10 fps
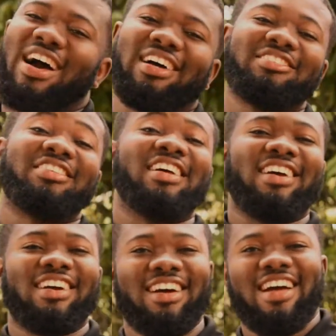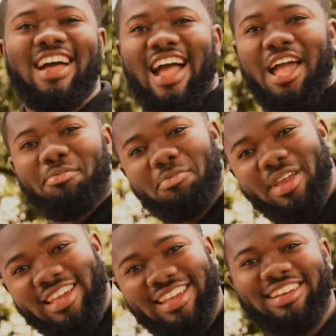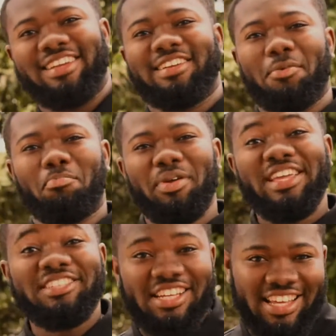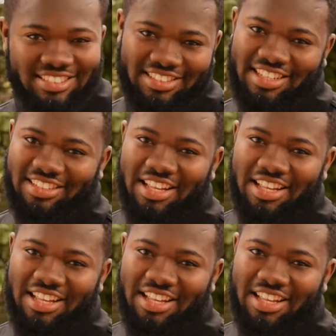And today, I'll be making the Peach Estate.